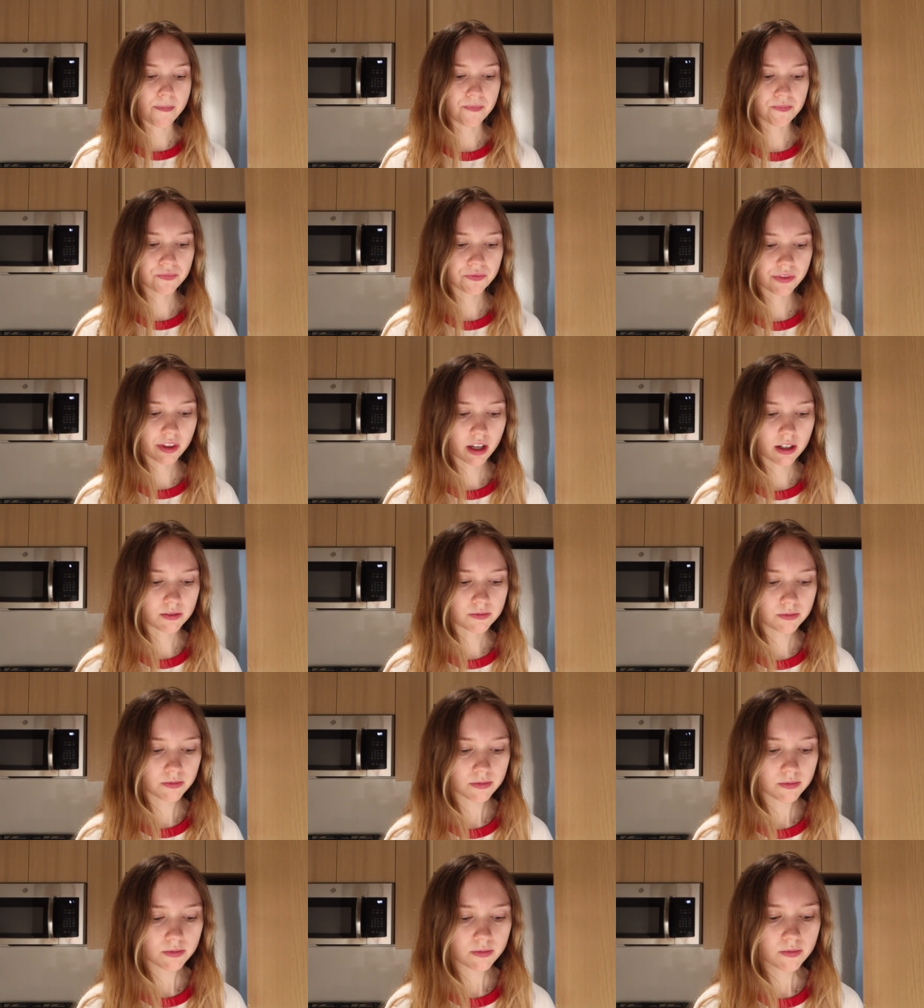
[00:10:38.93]

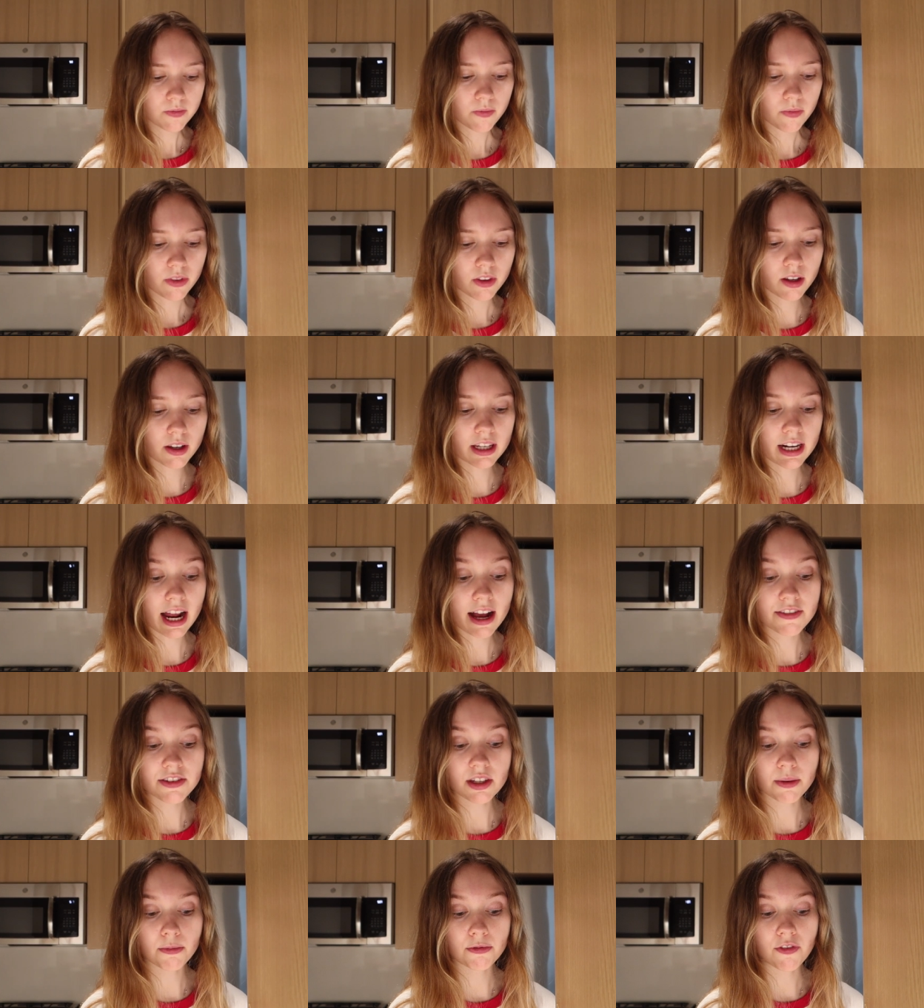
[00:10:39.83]
i gonna
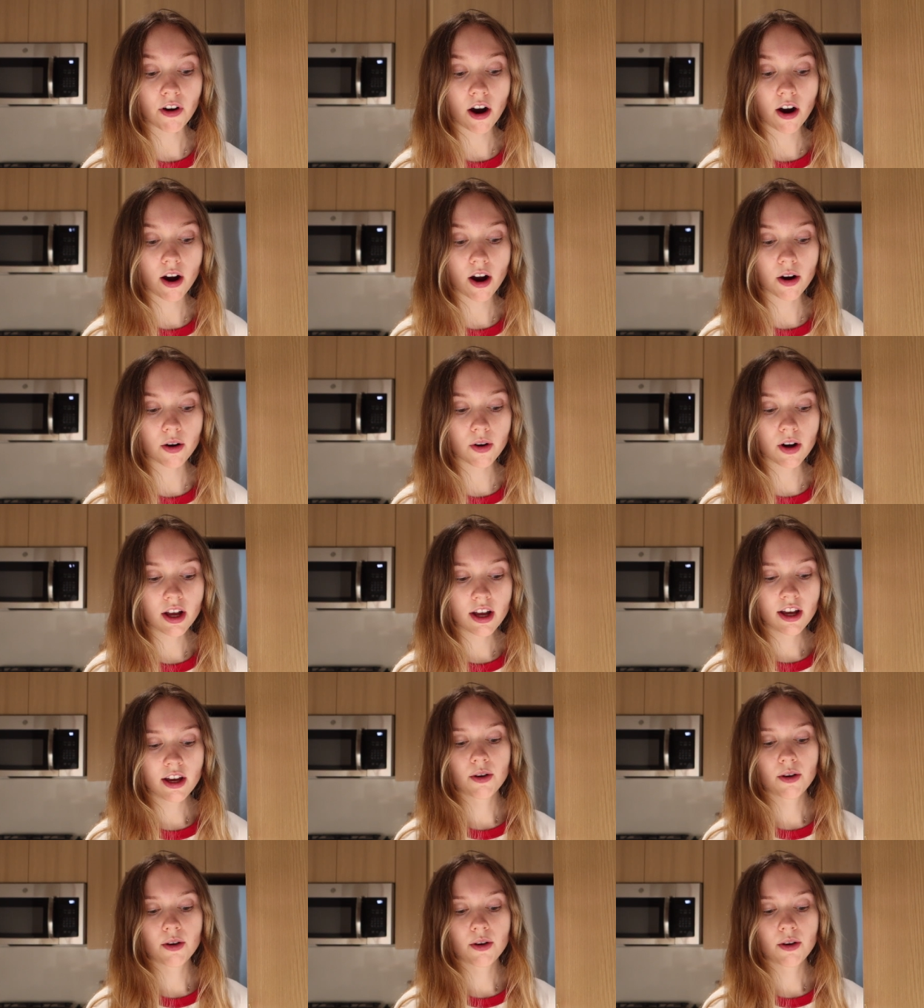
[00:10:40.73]
have some farro,